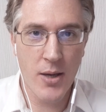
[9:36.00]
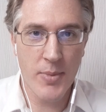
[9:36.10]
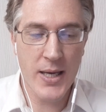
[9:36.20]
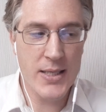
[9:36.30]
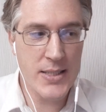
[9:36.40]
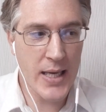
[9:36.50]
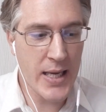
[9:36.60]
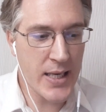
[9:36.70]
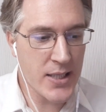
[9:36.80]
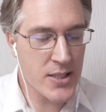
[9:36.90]
because
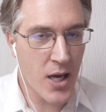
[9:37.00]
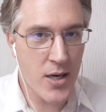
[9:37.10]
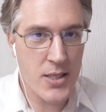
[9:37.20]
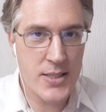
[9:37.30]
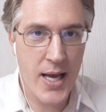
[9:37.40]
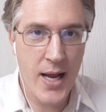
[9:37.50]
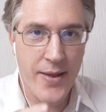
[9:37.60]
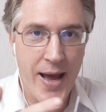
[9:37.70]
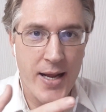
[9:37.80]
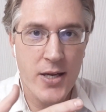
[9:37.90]
he needs to understand
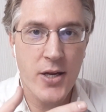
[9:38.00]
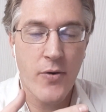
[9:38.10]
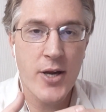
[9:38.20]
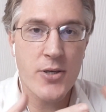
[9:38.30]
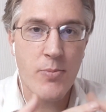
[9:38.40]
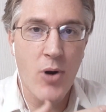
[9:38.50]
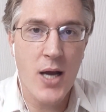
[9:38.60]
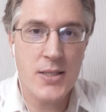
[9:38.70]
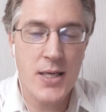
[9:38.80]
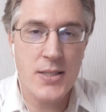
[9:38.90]
that integration
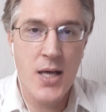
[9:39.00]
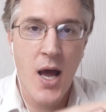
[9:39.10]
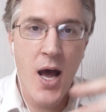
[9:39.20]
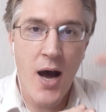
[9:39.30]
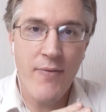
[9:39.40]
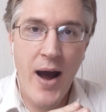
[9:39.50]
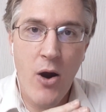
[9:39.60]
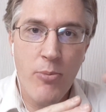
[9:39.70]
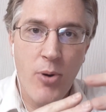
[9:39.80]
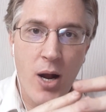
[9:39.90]
process of
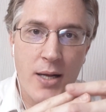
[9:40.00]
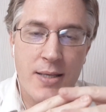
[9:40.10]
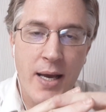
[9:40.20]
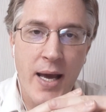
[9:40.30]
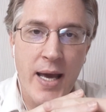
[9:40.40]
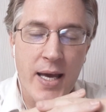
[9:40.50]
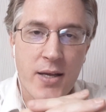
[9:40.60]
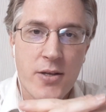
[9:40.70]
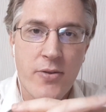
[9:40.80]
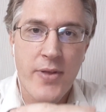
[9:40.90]
our product
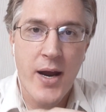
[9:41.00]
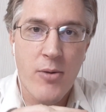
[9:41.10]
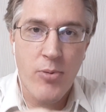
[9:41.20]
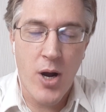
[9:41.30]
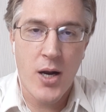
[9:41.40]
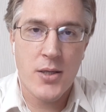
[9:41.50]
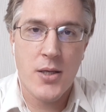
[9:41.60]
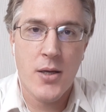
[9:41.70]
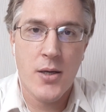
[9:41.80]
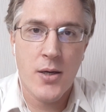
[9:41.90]
into their
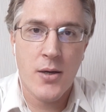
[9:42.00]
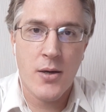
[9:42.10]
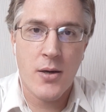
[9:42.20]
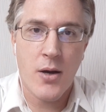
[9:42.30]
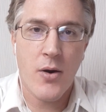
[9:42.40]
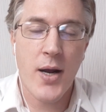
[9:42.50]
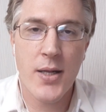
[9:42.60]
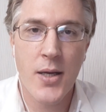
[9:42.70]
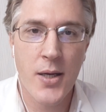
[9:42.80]
product. All right?